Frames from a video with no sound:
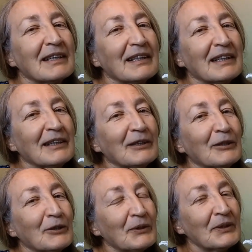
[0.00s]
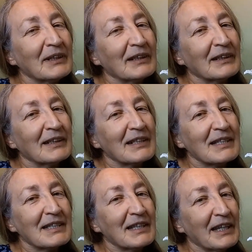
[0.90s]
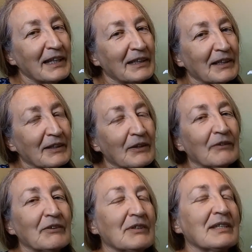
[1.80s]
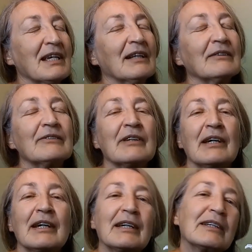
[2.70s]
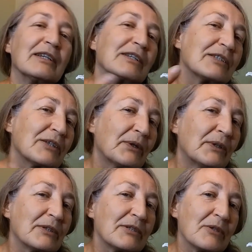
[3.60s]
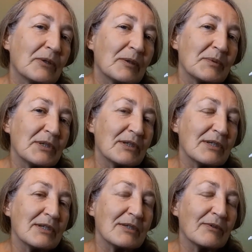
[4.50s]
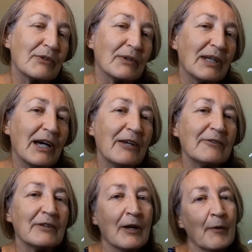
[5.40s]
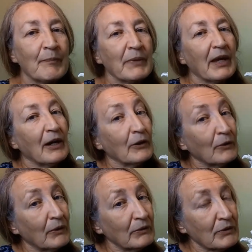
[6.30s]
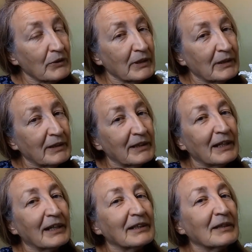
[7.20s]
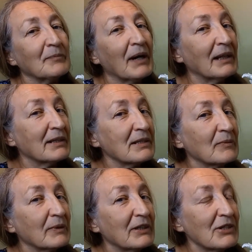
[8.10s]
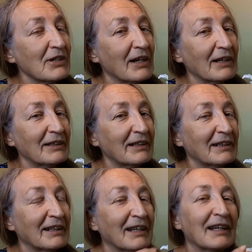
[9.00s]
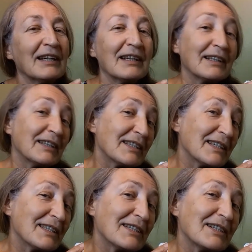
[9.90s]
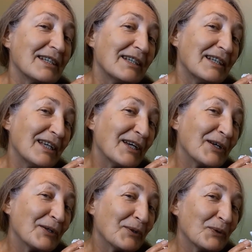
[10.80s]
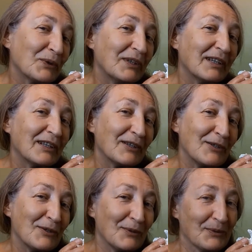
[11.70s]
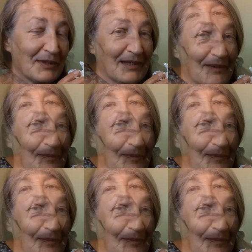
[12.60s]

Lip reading: internal state of yourself and the external circumstances of your life are congruent and in balance with each other. This is really good news.